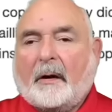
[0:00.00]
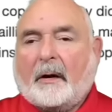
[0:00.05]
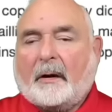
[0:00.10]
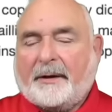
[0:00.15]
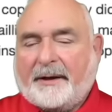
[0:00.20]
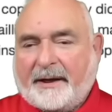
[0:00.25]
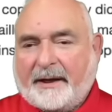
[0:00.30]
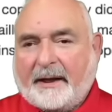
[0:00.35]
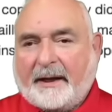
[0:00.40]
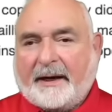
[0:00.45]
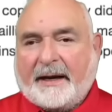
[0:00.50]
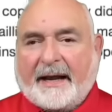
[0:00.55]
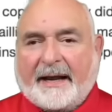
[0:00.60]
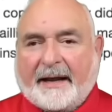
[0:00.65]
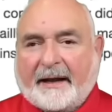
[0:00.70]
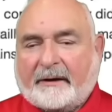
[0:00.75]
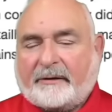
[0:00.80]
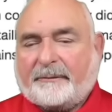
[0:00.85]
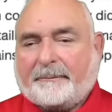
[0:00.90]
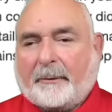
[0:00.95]
Our
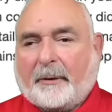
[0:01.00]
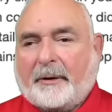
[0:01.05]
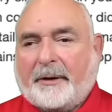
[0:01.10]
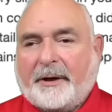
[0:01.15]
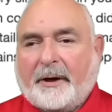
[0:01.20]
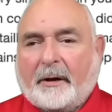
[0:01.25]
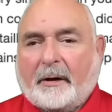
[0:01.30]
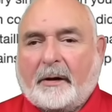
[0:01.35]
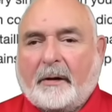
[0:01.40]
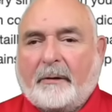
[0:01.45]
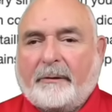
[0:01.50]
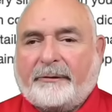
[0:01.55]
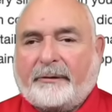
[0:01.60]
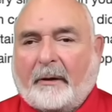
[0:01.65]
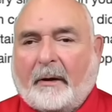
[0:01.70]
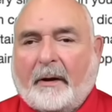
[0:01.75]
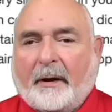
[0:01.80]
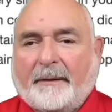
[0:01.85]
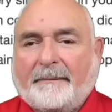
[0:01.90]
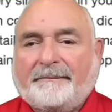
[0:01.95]
DNA expert here goes
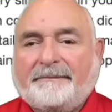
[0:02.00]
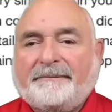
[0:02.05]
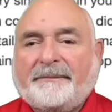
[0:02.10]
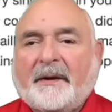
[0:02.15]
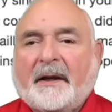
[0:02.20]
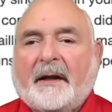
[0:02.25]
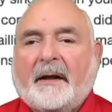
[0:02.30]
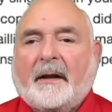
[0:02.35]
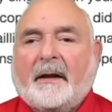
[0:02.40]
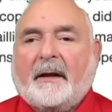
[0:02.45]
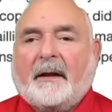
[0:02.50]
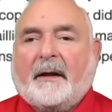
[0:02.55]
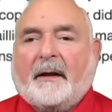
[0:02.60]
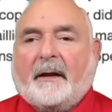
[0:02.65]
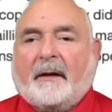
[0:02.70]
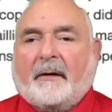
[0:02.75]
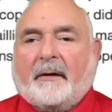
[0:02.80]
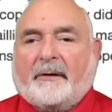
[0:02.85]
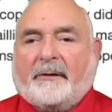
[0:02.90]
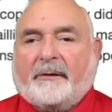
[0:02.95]
on.
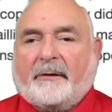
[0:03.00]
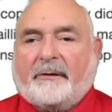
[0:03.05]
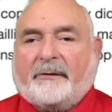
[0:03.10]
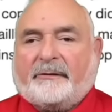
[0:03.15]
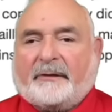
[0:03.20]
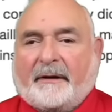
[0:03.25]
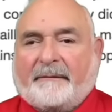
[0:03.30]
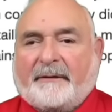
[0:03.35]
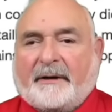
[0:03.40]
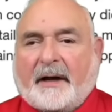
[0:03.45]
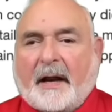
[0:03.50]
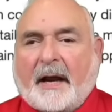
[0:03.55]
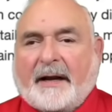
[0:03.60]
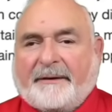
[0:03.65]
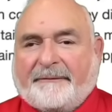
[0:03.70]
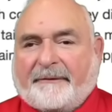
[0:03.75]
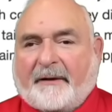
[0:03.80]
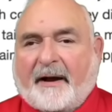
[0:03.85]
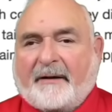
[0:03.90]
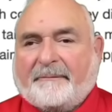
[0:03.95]

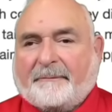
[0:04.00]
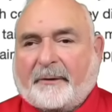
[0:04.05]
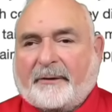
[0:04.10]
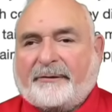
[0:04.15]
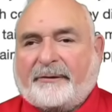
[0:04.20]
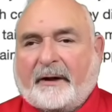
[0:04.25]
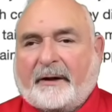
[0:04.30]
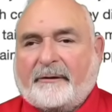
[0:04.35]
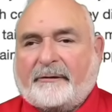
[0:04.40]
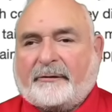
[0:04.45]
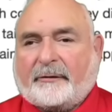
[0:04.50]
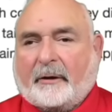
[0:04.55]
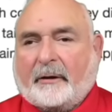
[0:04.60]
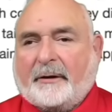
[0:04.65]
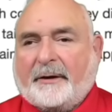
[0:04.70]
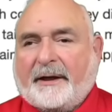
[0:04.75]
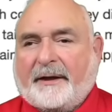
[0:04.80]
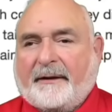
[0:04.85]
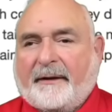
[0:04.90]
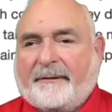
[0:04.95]
95%
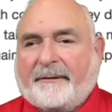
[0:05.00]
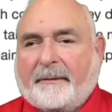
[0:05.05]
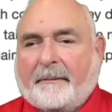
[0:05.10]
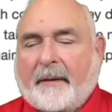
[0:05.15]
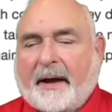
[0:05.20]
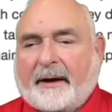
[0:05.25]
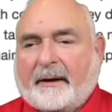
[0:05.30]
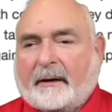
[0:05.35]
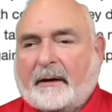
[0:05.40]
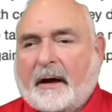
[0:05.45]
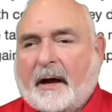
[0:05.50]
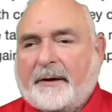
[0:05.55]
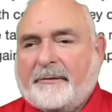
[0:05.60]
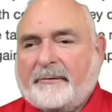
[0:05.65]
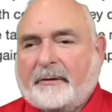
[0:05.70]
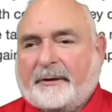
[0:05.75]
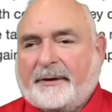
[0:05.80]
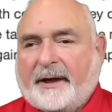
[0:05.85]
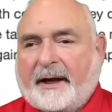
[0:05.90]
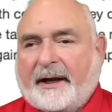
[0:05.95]
certainty that the
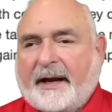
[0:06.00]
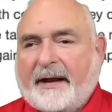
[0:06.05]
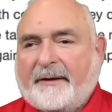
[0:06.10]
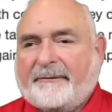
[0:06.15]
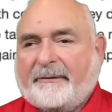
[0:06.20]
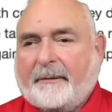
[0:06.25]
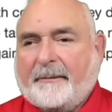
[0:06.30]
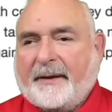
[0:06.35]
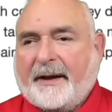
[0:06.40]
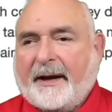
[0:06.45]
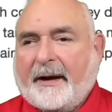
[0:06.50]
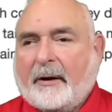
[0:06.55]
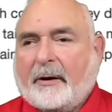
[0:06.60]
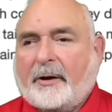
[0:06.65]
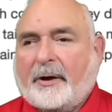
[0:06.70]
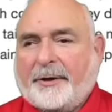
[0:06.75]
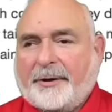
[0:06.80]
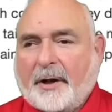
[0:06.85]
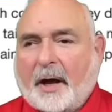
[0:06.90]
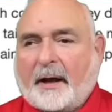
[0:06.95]
mitochondrial DNA from the hair
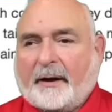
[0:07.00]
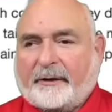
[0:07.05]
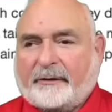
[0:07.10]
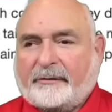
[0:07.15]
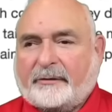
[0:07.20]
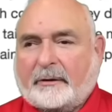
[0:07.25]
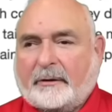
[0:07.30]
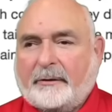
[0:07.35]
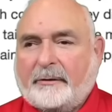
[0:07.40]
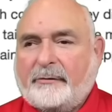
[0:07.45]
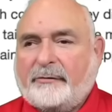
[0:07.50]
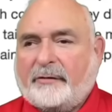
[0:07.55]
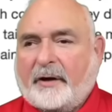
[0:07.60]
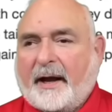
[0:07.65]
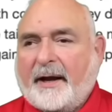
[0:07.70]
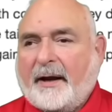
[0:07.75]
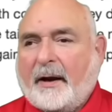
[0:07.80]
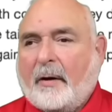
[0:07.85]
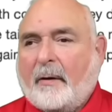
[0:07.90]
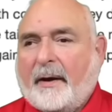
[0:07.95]
could not exclude
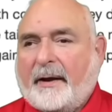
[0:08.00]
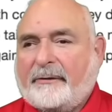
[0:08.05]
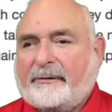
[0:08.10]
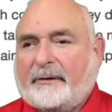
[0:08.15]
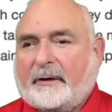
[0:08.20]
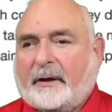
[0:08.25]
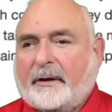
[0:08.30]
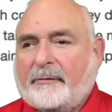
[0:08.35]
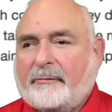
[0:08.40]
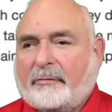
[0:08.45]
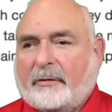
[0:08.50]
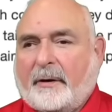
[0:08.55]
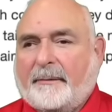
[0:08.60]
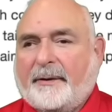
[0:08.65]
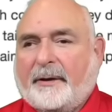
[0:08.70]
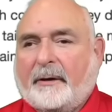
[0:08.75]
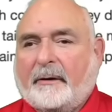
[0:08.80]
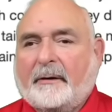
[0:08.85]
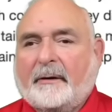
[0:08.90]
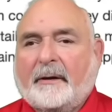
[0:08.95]
JO as the
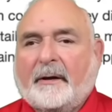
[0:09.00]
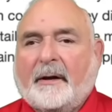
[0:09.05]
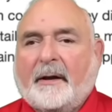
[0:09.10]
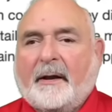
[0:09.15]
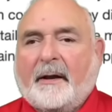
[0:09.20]
contributor.